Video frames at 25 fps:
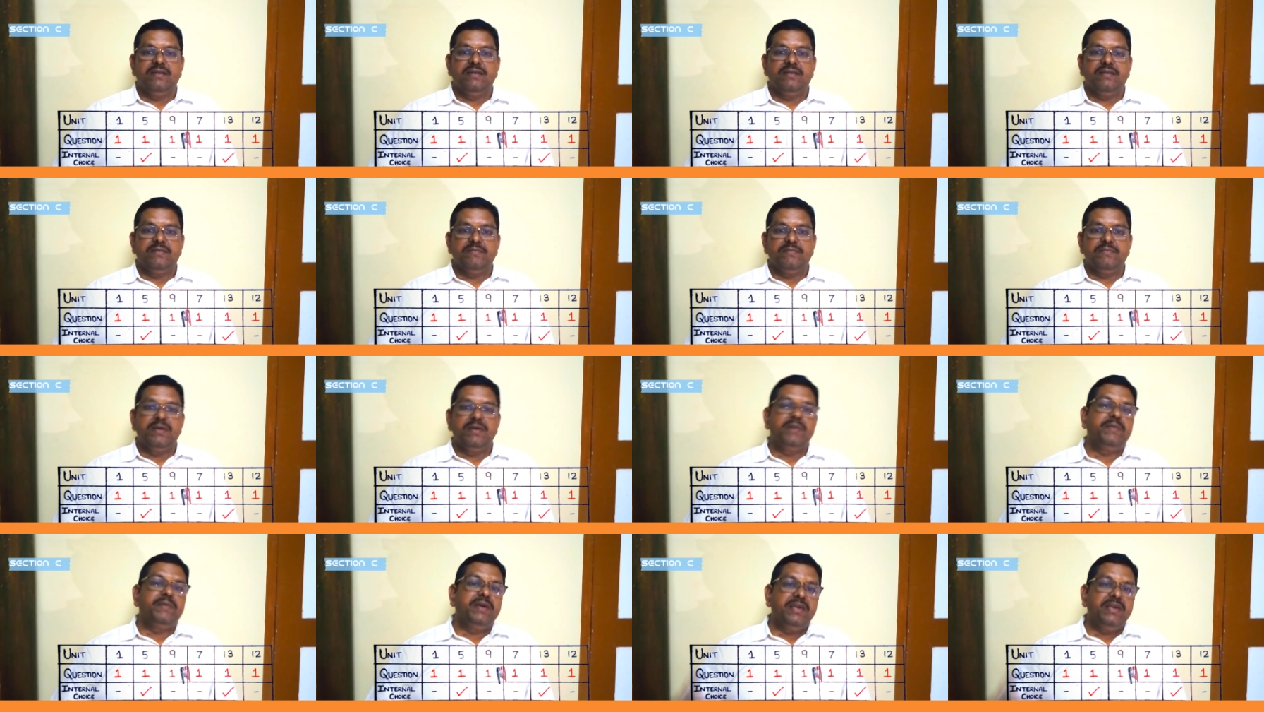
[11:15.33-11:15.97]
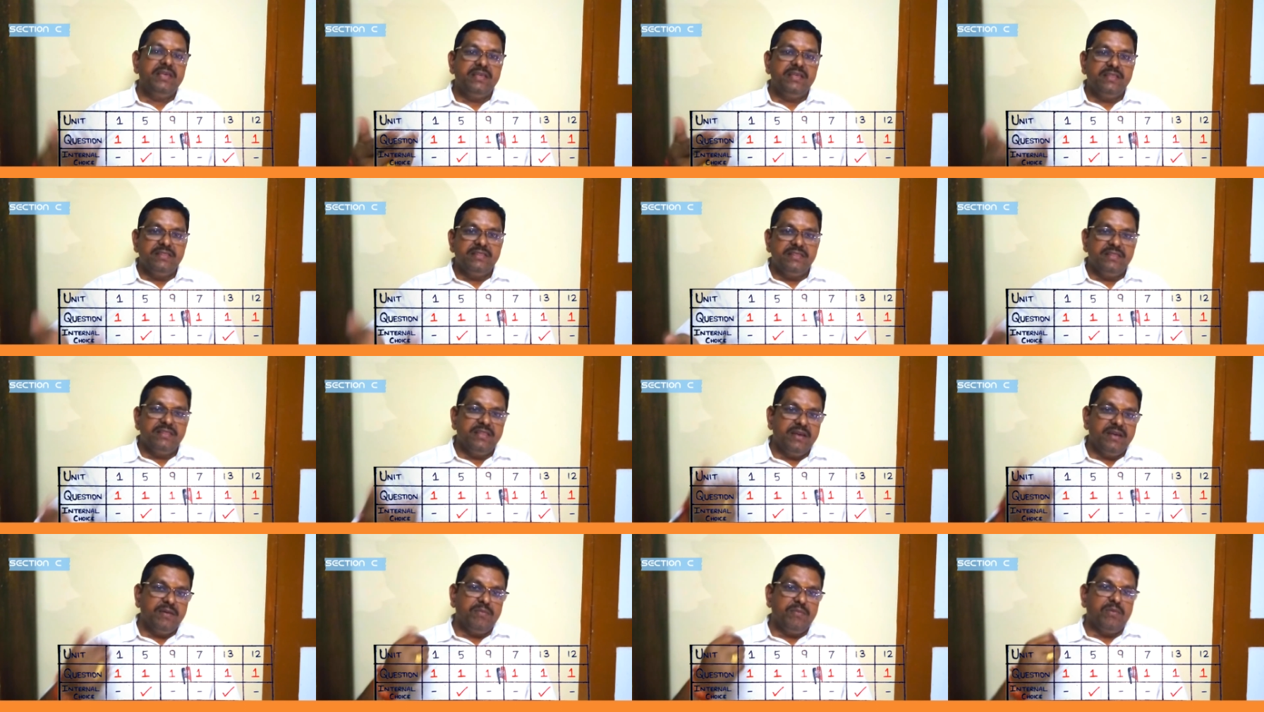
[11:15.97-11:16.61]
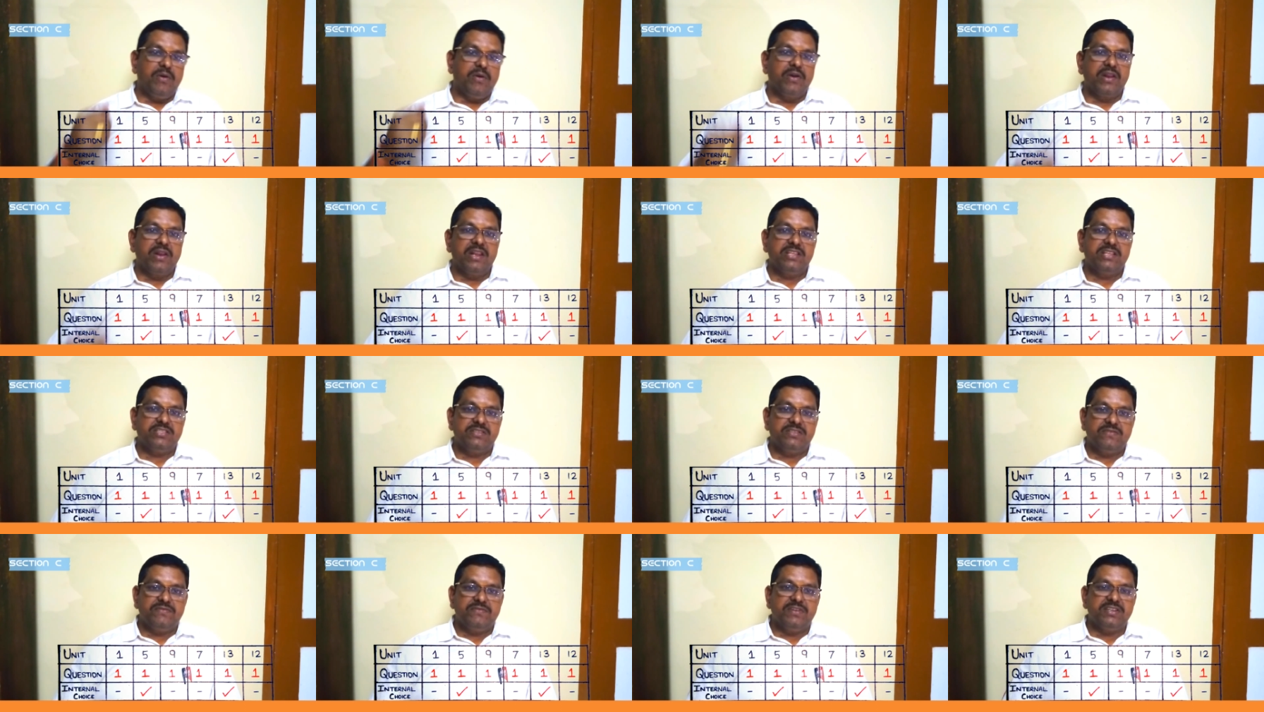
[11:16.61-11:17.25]
maybe the
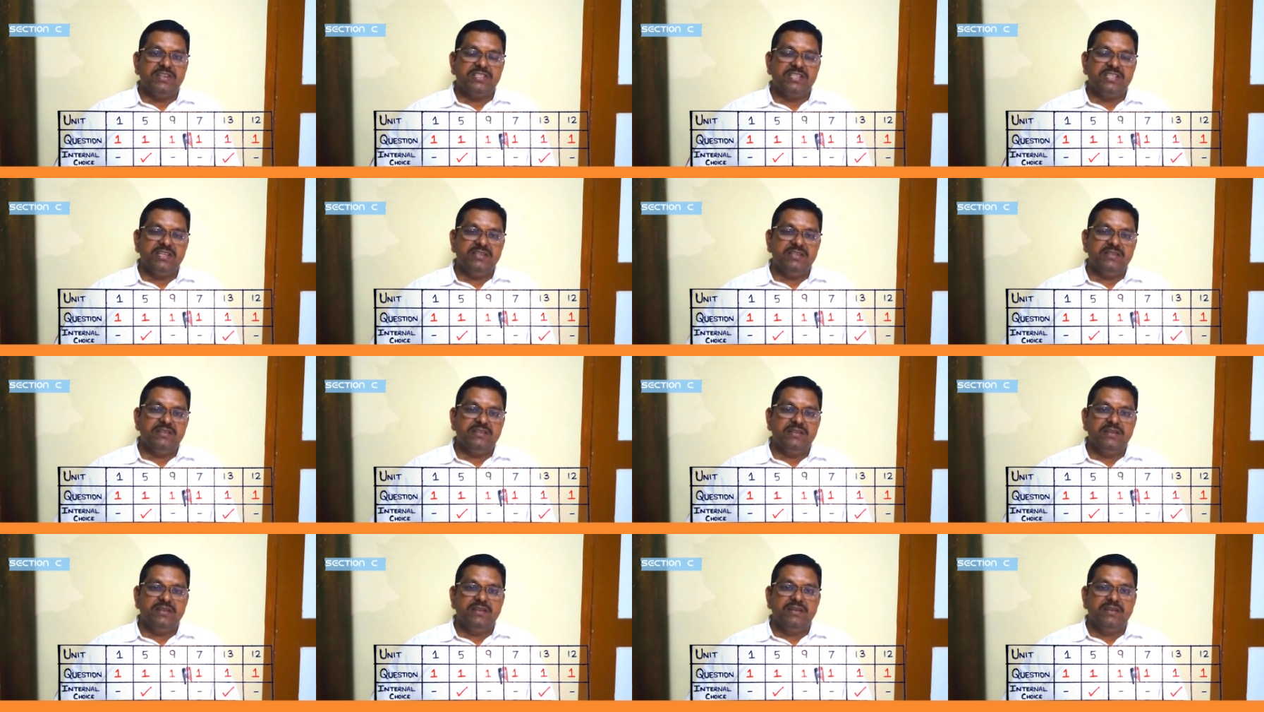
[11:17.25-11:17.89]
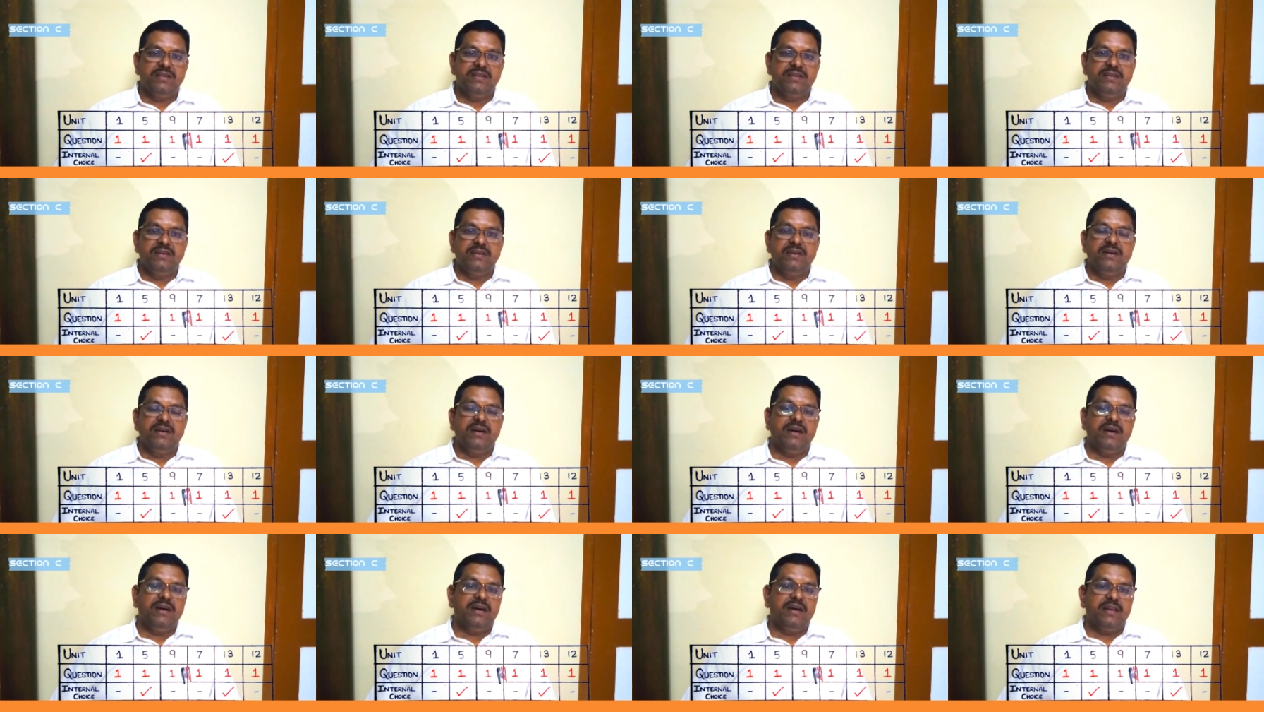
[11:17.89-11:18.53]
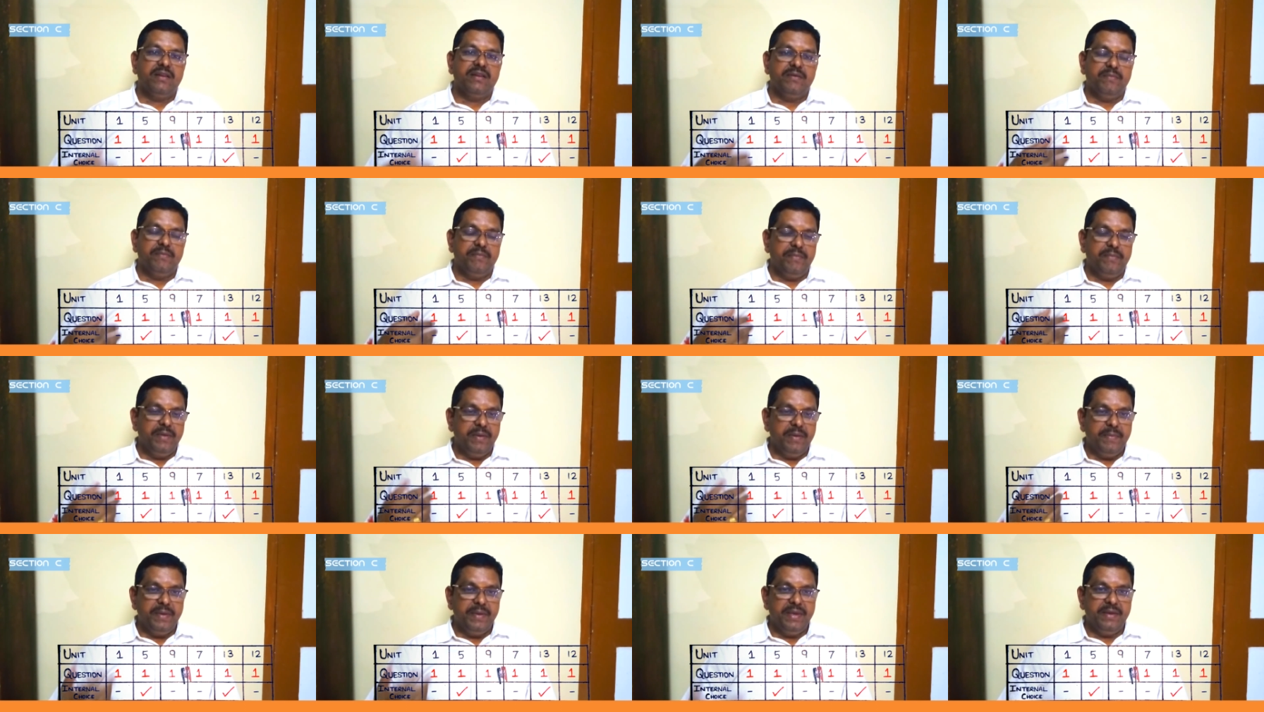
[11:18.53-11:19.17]
modulus function, or
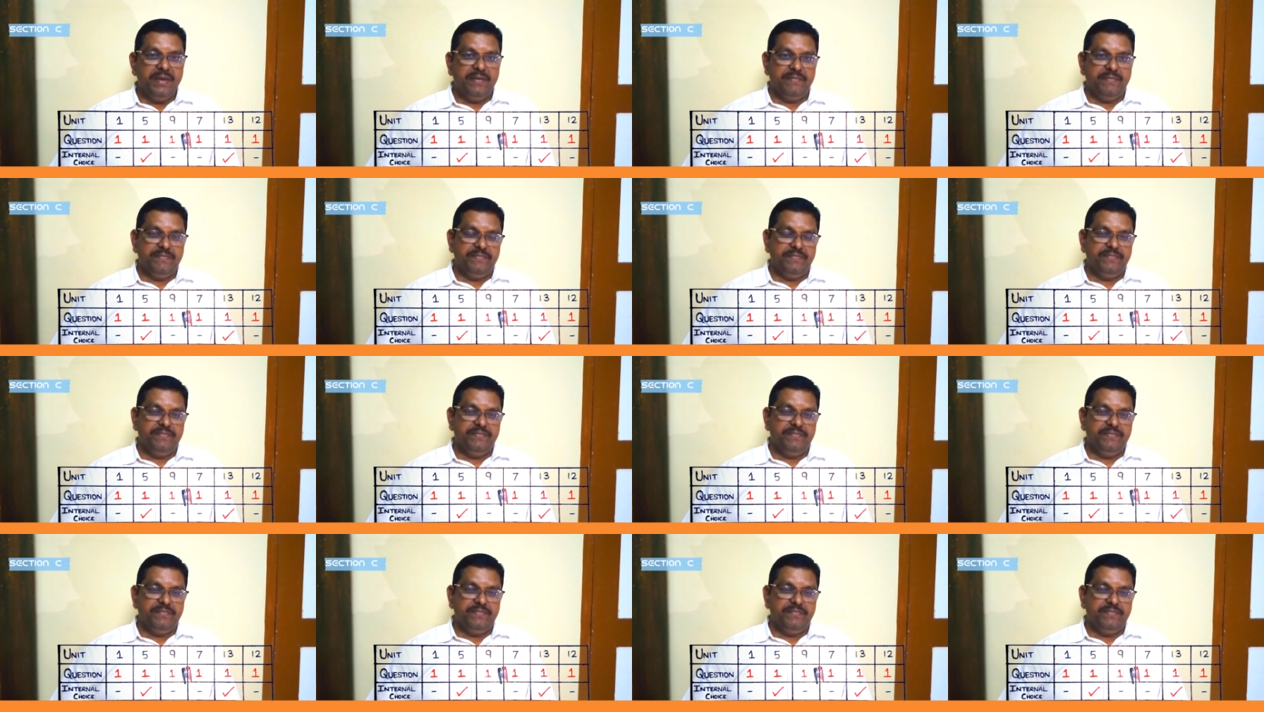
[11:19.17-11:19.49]
maybe